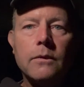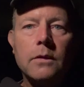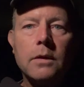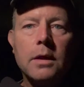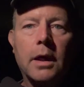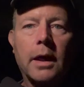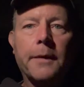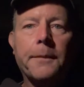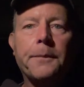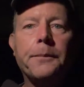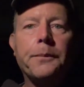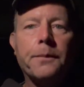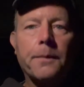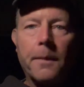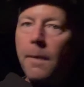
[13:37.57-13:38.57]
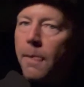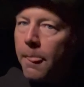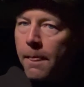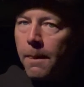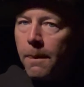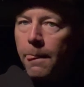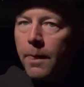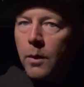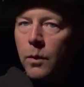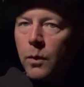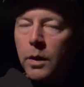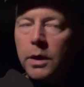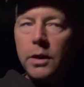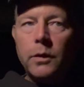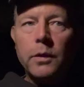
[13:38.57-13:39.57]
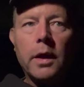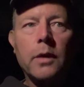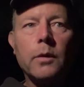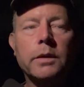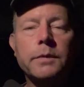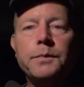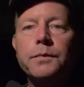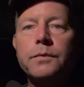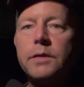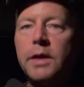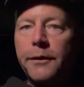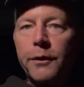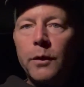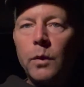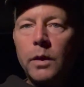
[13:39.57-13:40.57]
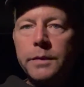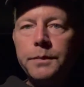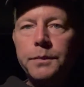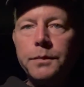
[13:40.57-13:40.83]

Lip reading: Okay. We're gonna do another one, different one.